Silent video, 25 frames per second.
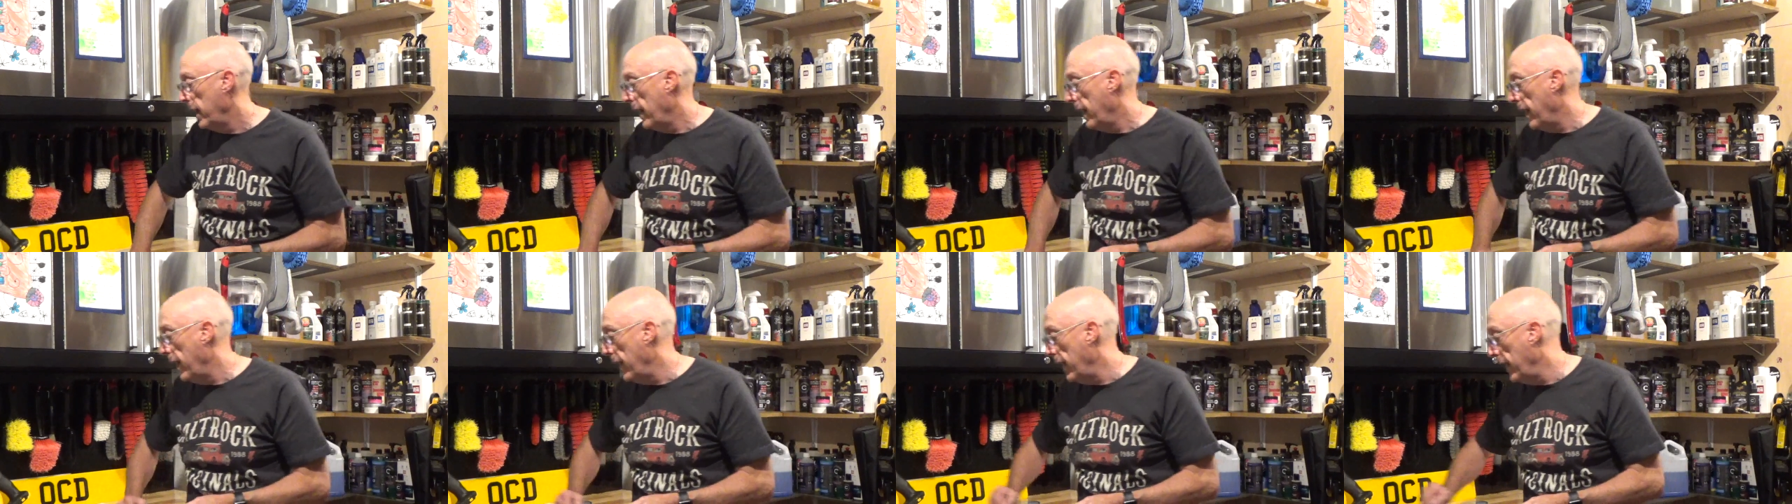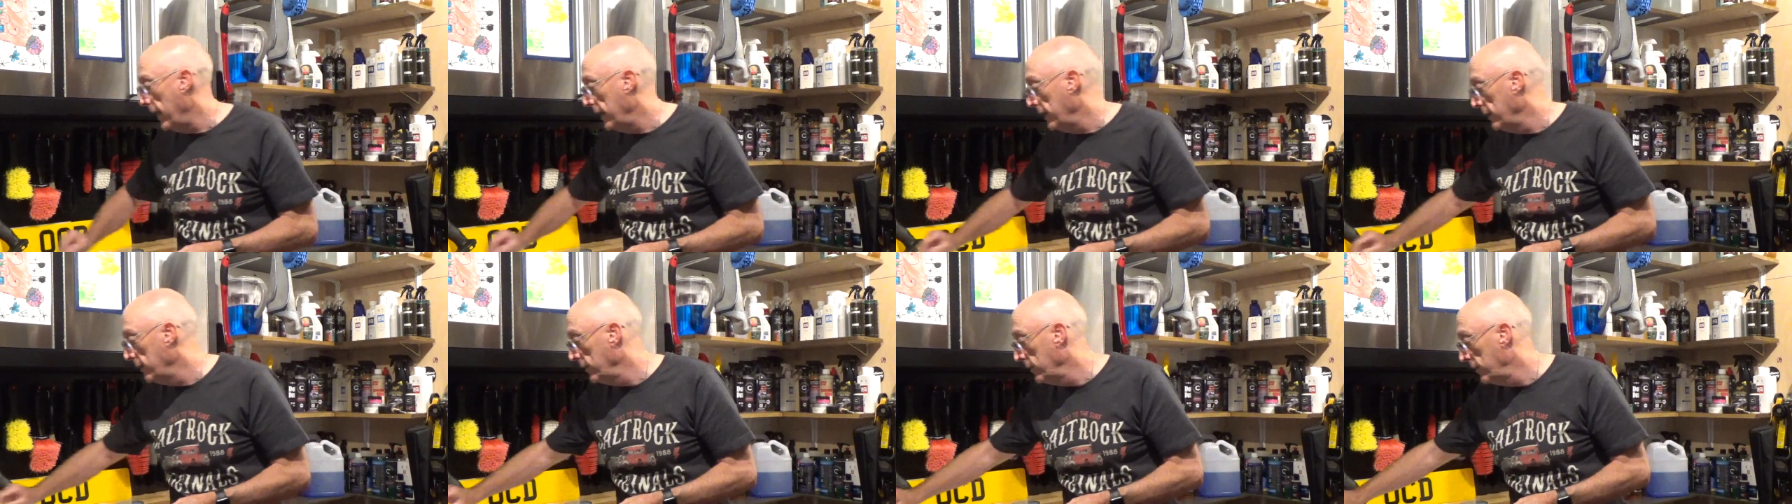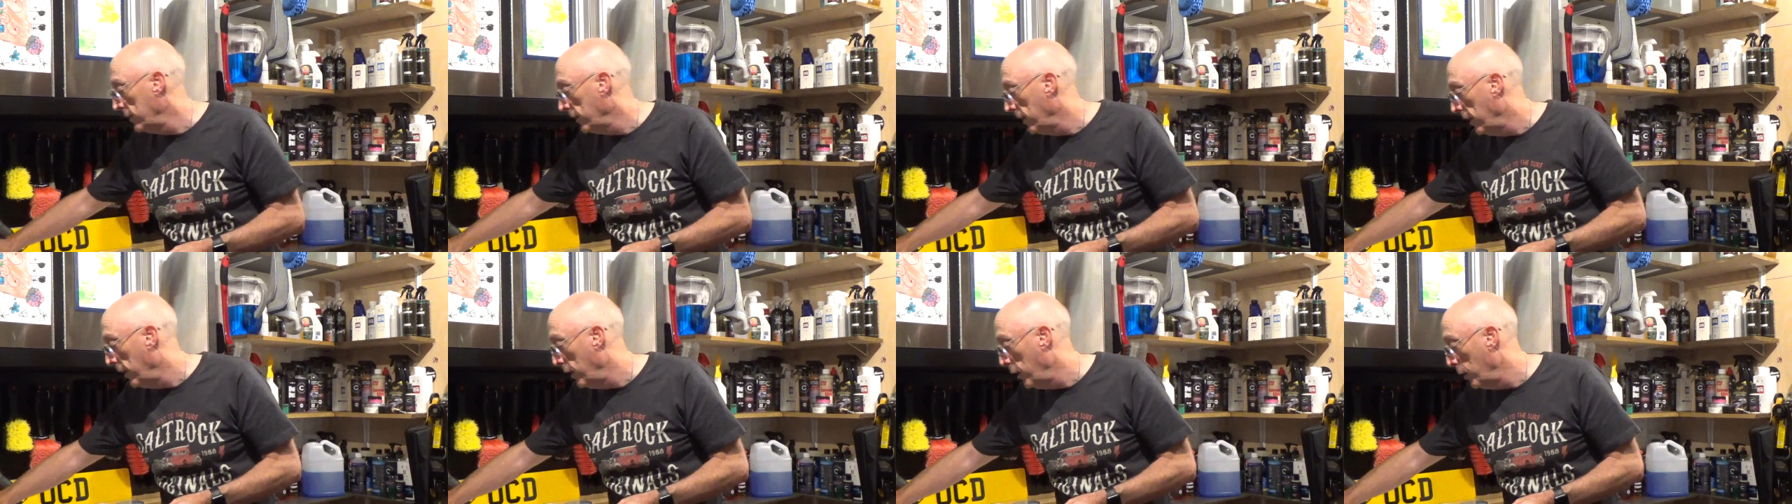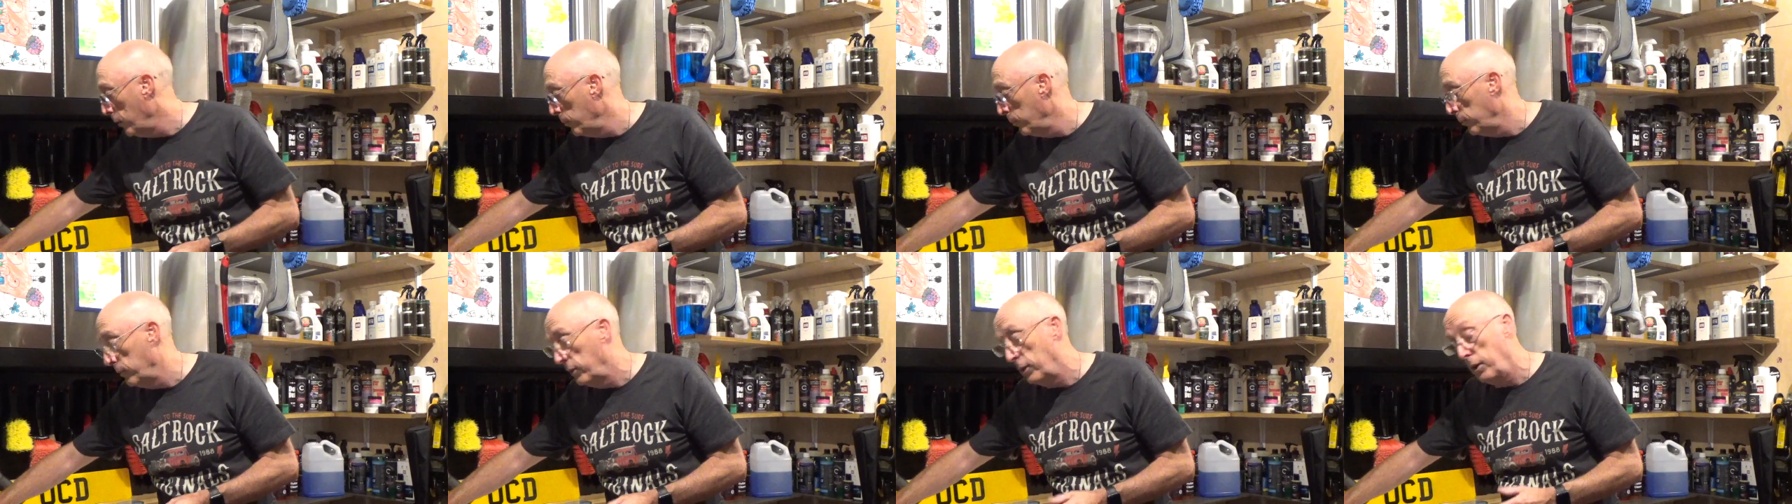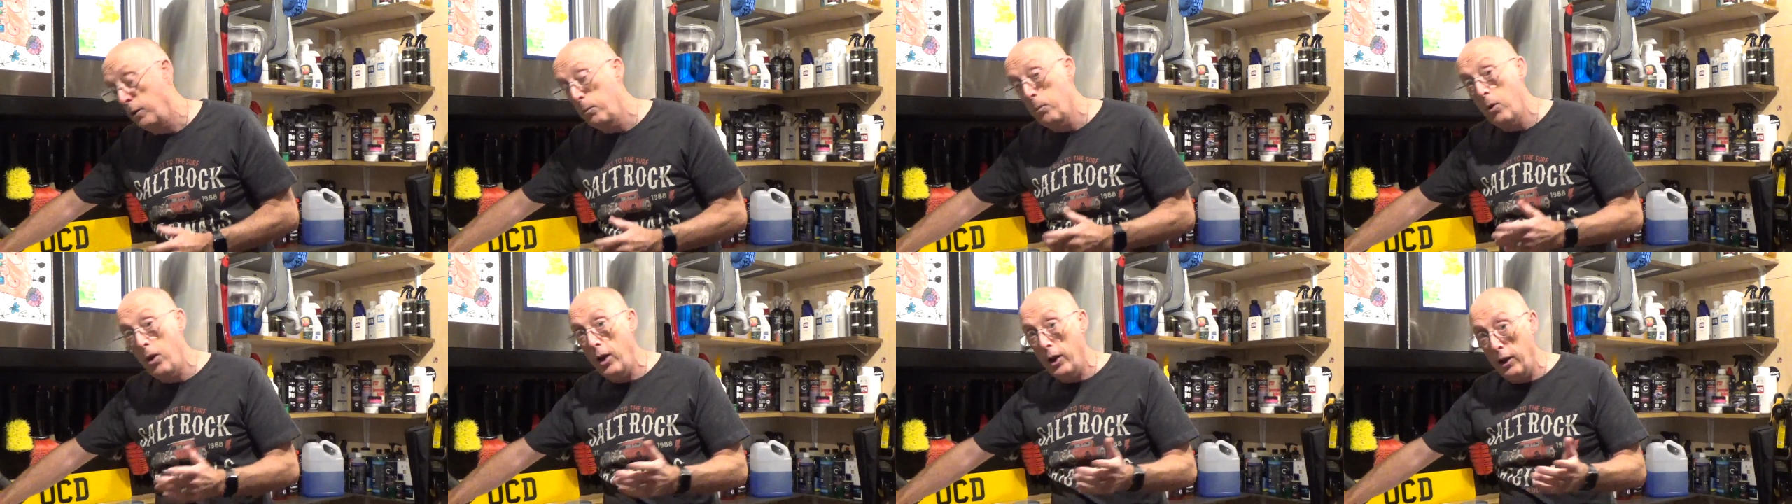and
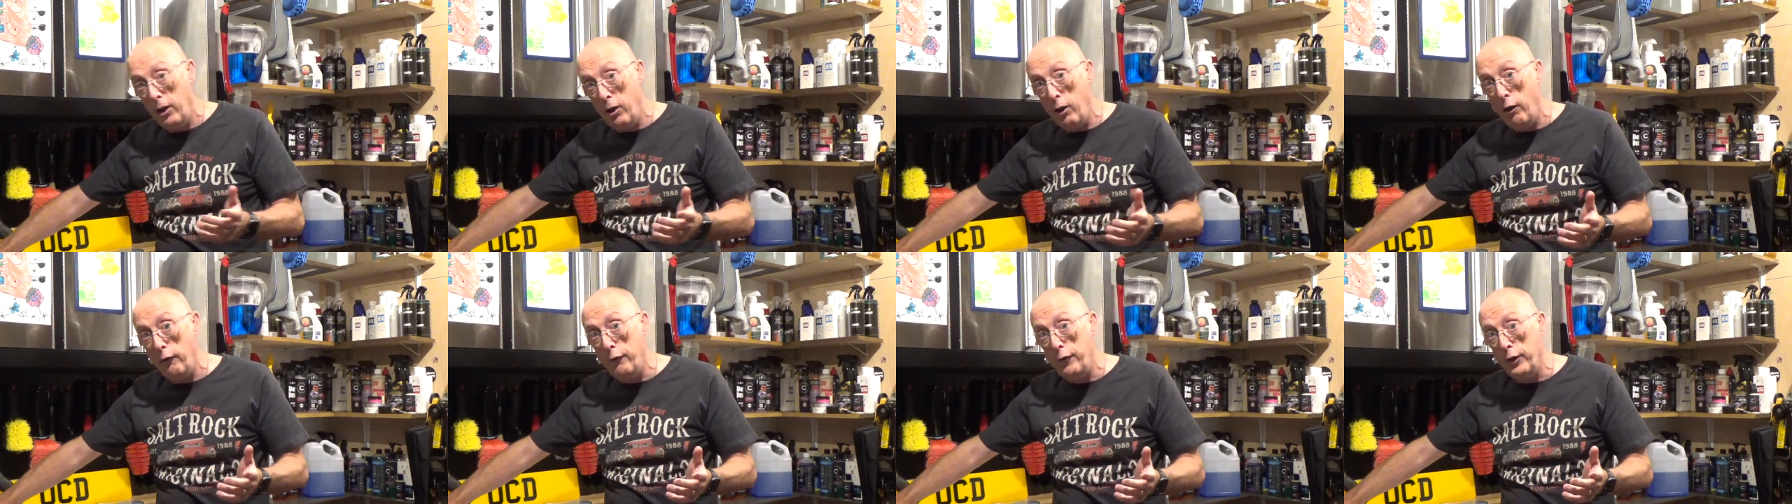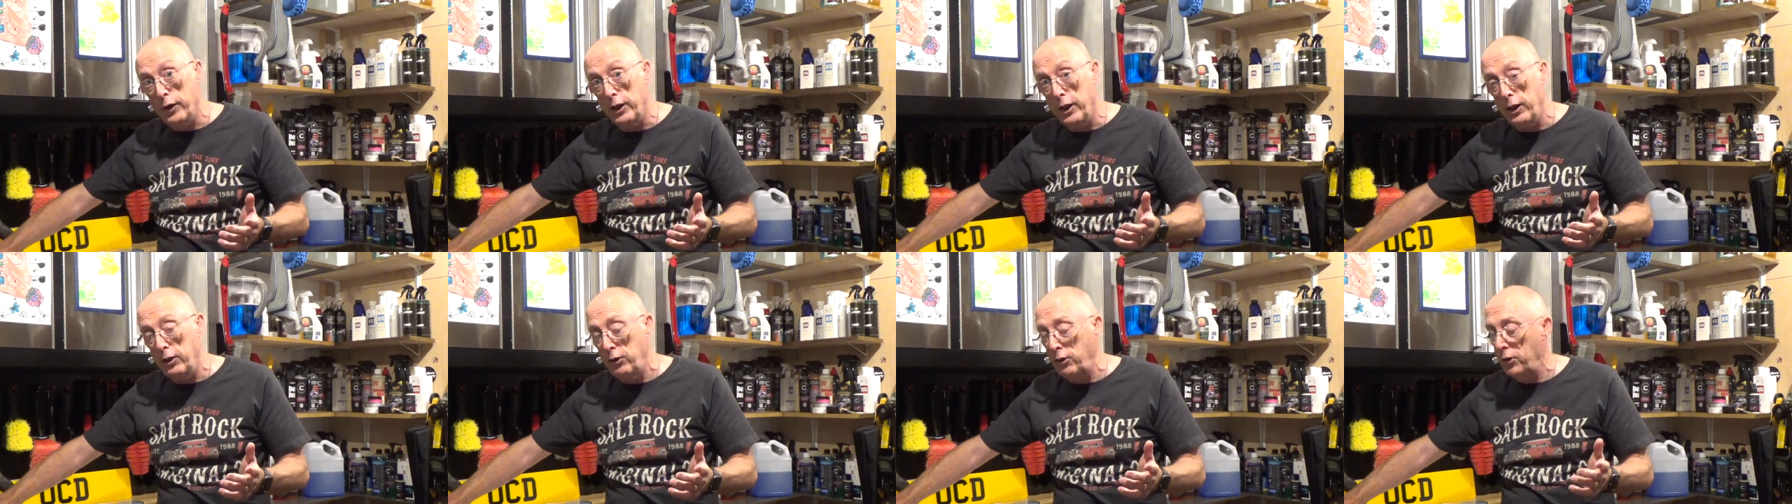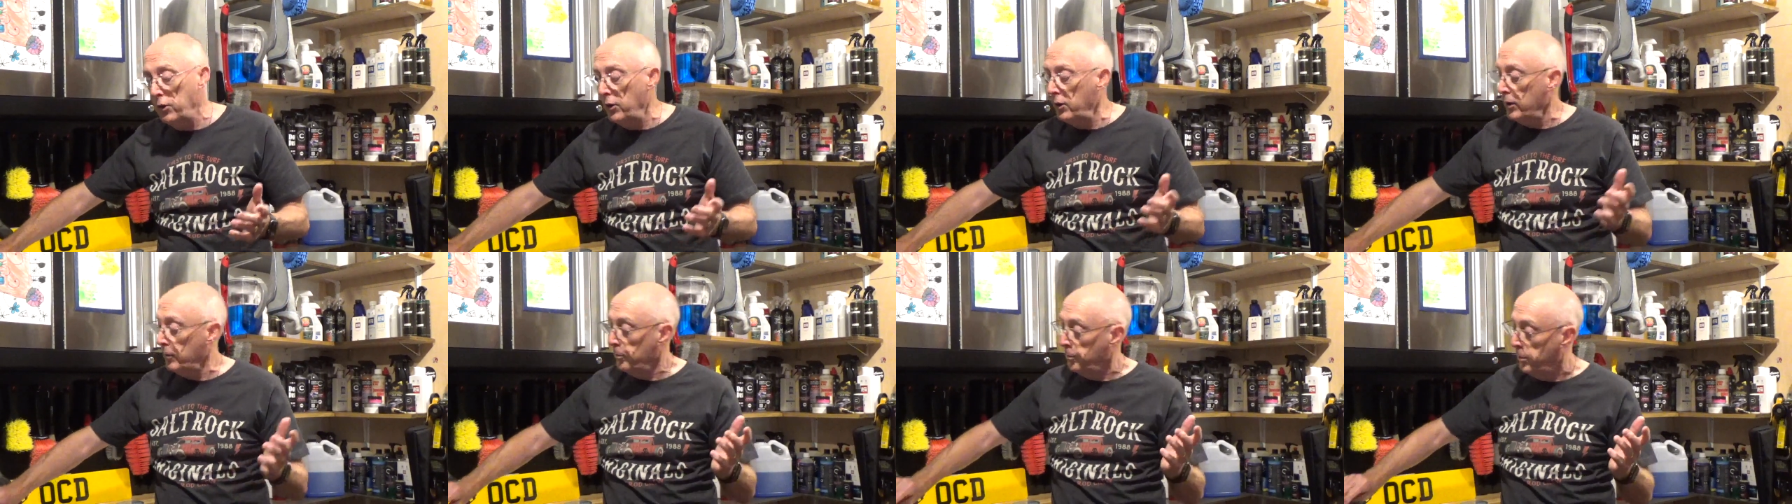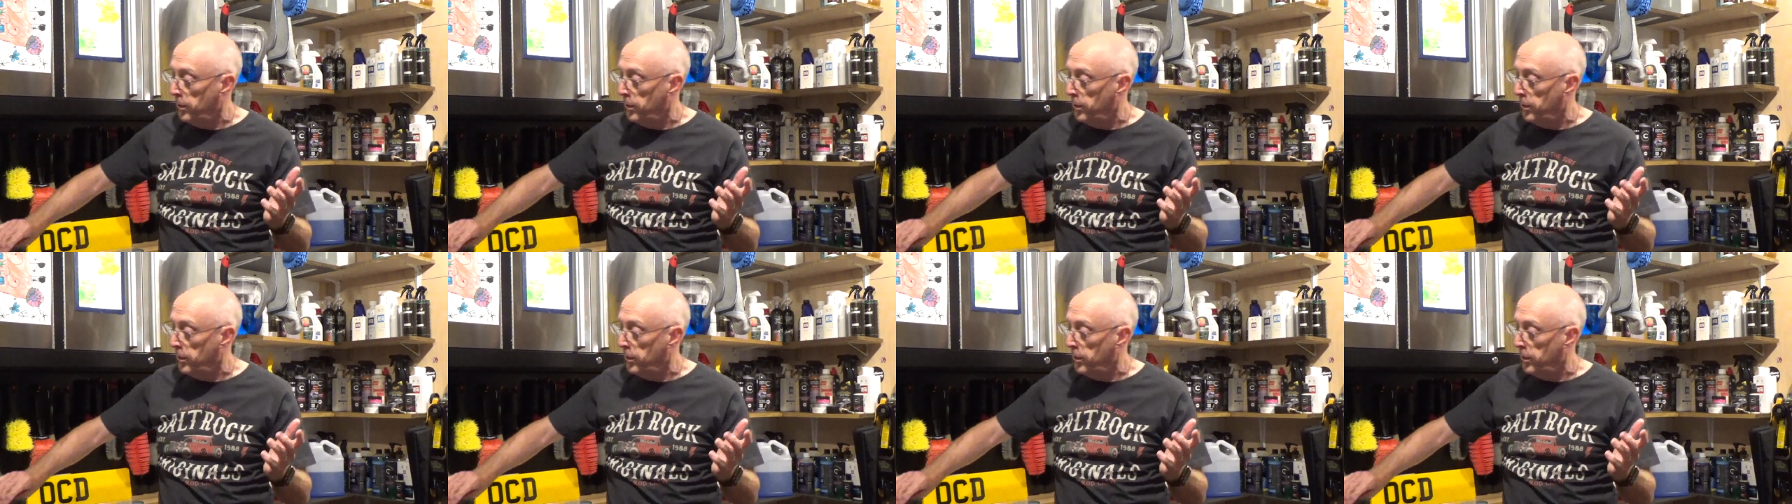you might laugh at this,